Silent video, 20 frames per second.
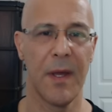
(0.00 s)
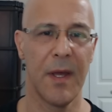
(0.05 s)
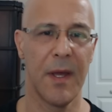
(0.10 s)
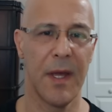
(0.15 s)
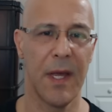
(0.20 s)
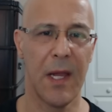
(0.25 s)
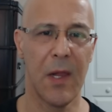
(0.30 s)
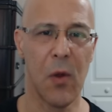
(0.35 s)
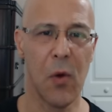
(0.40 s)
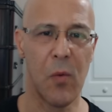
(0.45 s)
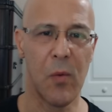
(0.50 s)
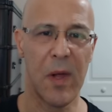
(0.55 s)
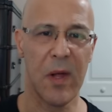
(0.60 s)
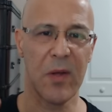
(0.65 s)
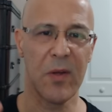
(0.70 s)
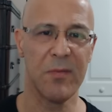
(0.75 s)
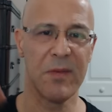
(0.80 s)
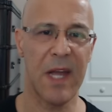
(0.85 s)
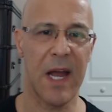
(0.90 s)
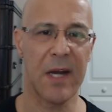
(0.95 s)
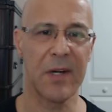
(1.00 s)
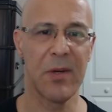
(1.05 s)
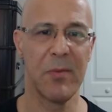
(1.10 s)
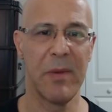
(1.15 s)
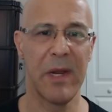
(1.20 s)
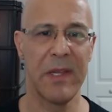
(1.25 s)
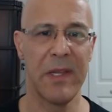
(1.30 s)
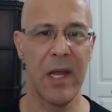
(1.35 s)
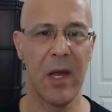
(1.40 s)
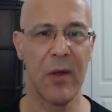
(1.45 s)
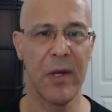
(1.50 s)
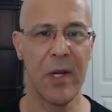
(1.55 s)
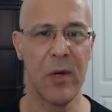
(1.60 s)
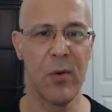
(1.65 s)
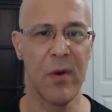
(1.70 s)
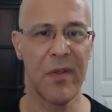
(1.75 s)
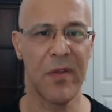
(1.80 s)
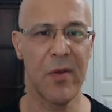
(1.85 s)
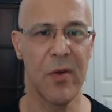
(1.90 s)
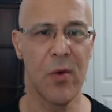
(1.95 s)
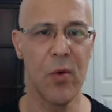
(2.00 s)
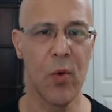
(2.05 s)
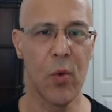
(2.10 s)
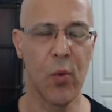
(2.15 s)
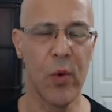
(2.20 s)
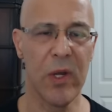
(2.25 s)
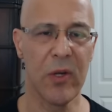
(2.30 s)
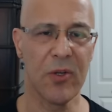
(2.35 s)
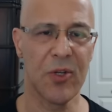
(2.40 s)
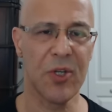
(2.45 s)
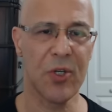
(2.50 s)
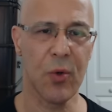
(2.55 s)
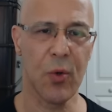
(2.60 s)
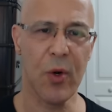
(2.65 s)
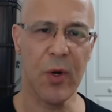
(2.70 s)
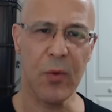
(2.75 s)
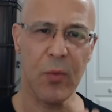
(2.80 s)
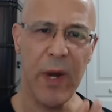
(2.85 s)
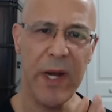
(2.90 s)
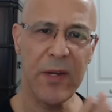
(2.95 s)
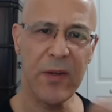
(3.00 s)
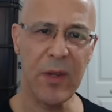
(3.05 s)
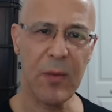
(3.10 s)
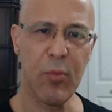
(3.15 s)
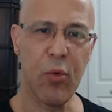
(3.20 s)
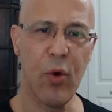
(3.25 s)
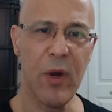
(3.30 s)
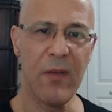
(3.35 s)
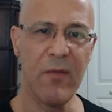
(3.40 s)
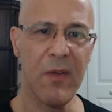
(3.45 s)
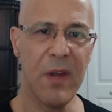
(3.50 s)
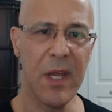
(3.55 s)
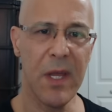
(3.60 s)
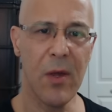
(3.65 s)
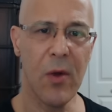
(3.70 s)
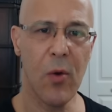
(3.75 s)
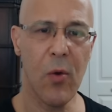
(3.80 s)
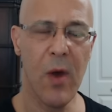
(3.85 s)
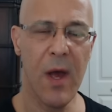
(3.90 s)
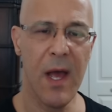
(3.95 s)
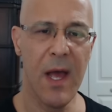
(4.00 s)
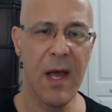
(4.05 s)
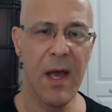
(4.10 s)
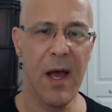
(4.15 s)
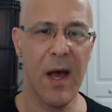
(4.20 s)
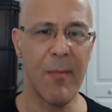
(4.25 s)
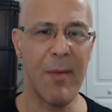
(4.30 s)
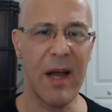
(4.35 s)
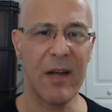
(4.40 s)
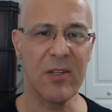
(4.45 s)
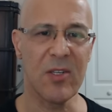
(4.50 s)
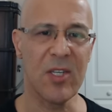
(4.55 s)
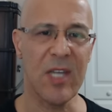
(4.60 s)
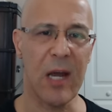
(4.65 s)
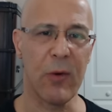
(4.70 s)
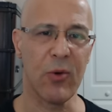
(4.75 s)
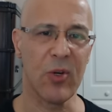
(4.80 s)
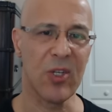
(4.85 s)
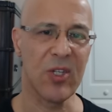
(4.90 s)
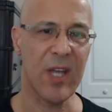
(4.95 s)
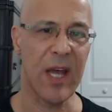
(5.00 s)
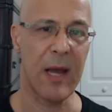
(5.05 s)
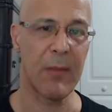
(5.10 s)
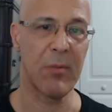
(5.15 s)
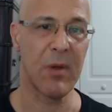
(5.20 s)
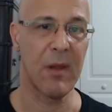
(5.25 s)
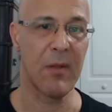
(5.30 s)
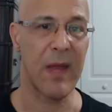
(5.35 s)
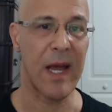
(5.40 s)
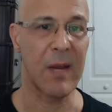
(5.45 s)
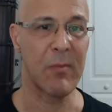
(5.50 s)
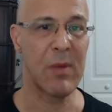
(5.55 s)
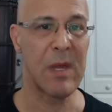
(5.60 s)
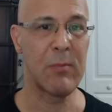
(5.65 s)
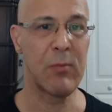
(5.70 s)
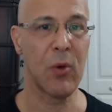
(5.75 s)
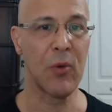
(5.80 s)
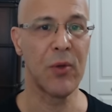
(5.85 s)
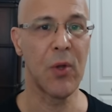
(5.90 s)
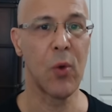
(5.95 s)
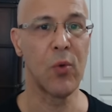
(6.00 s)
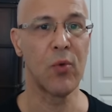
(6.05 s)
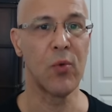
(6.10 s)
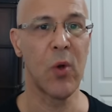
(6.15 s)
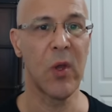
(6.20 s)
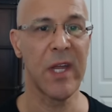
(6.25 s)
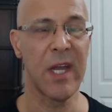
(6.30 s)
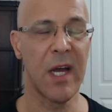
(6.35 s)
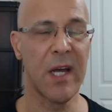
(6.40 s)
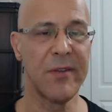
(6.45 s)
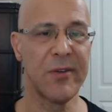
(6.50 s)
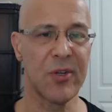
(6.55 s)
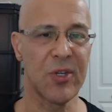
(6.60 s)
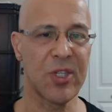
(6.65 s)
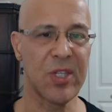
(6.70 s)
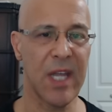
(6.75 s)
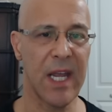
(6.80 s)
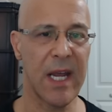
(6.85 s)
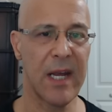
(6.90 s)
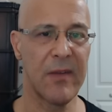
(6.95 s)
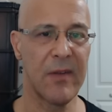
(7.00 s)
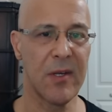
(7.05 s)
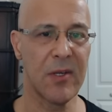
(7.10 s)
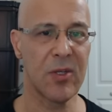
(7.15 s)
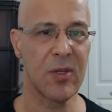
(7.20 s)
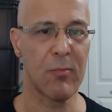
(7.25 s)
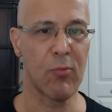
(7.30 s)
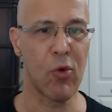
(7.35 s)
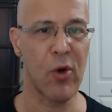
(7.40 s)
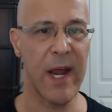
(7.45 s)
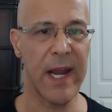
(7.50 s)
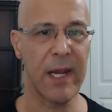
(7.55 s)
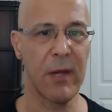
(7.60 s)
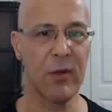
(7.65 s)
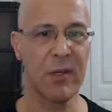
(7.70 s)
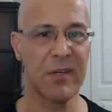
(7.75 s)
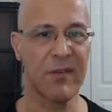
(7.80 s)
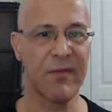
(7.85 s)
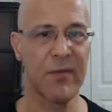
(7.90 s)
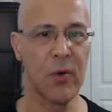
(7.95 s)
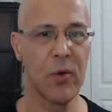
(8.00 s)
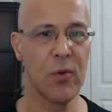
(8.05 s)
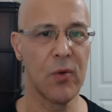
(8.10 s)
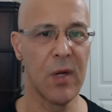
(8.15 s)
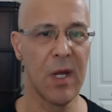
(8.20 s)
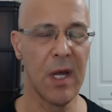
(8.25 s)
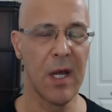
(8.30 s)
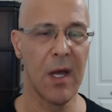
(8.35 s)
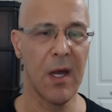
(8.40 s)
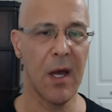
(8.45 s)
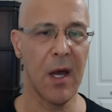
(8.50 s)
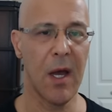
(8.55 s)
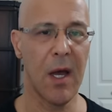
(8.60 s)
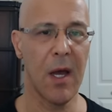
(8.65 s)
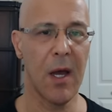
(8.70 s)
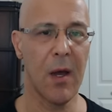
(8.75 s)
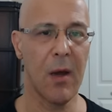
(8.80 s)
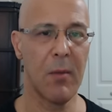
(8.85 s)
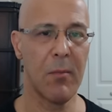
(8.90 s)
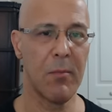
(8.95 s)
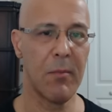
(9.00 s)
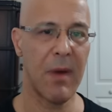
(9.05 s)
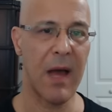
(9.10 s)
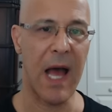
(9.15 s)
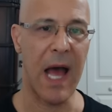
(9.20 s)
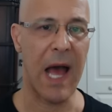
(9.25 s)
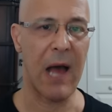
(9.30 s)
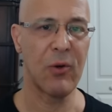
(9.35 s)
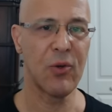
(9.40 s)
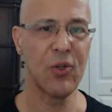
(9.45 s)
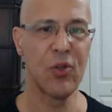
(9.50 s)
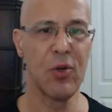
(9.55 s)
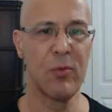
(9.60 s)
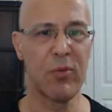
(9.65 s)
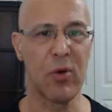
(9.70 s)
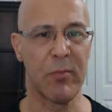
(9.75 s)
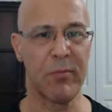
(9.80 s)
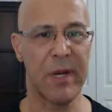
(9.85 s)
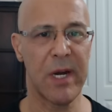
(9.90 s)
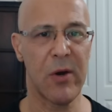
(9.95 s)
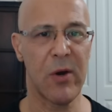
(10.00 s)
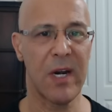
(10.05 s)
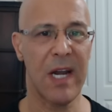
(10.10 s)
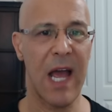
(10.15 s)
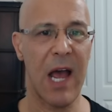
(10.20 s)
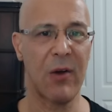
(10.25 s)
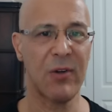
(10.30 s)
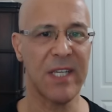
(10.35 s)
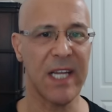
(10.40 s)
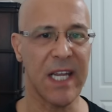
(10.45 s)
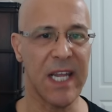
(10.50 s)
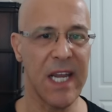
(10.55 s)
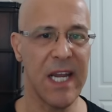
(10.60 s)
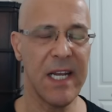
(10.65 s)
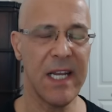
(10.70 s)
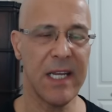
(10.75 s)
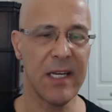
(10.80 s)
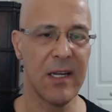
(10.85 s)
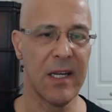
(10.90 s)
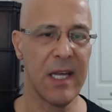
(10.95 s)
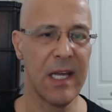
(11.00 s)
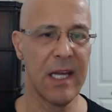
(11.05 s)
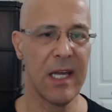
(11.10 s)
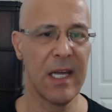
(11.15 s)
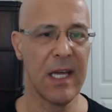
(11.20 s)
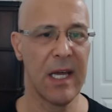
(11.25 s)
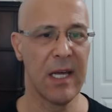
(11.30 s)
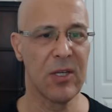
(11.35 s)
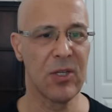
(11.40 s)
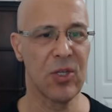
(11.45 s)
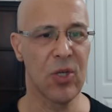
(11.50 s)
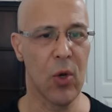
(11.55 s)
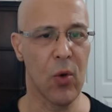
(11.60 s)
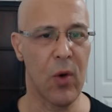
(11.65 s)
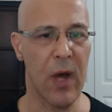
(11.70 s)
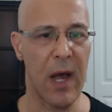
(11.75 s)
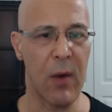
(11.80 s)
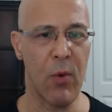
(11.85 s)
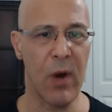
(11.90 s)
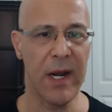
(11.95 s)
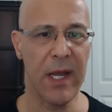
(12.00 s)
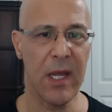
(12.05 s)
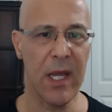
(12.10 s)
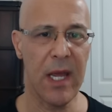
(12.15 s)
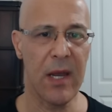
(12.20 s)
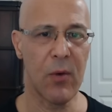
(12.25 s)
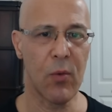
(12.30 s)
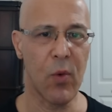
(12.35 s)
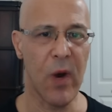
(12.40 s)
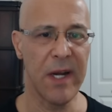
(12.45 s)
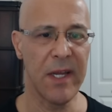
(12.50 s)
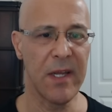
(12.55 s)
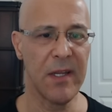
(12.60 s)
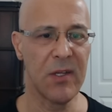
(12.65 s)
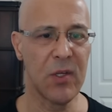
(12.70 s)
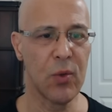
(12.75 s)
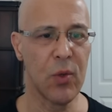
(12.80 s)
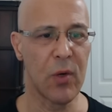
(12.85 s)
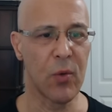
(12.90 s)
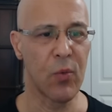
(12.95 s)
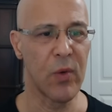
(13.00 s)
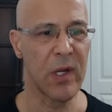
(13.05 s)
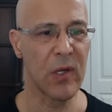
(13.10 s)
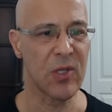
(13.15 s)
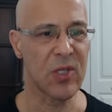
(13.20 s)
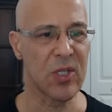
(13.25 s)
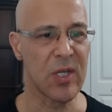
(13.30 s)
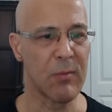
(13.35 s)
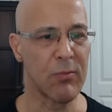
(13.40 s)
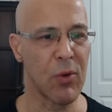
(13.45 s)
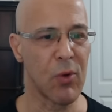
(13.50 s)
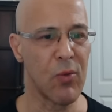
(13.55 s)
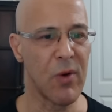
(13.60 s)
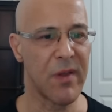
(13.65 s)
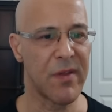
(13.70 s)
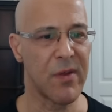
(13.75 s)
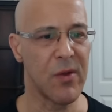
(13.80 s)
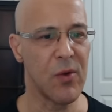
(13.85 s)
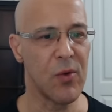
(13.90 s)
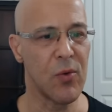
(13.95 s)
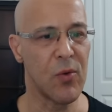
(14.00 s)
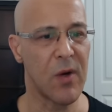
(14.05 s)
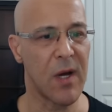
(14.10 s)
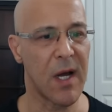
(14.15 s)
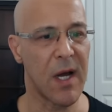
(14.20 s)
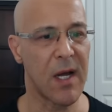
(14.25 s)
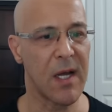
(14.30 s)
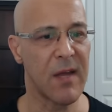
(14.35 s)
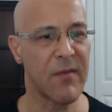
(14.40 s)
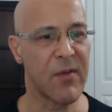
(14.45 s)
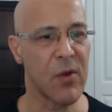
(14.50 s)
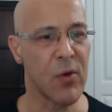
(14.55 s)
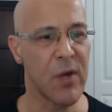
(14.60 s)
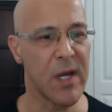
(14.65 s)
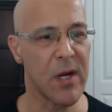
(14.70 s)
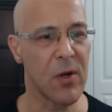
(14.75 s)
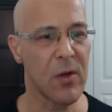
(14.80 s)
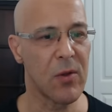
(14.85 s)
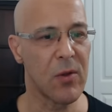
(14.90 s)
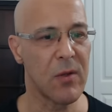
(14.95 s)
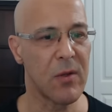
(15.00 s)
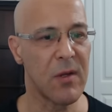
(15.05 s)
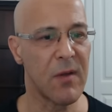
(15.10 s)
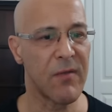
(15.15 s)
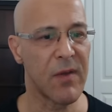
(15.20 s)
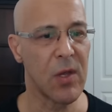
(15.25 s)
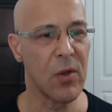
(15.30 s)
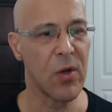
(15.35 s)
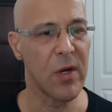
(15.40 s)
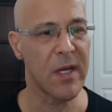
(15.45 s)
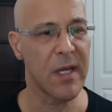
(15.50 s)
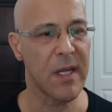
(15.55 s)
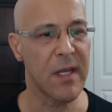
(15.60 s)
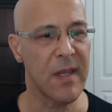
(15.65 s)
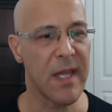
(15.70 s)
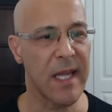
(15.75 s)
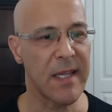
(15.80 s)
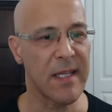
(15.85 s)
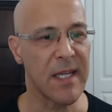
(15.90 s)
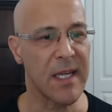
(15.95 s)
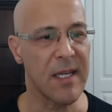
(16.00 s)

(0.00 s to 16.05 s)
Hello and welcome, Dr. Mandell here with you. Real short, right to the point video about soursop. A lot of people don't really understand this miraculous fruit, uh, how to prepare it, how to eat it. So I want to get right into it real simple with you. Uh, if you hear, if you look at the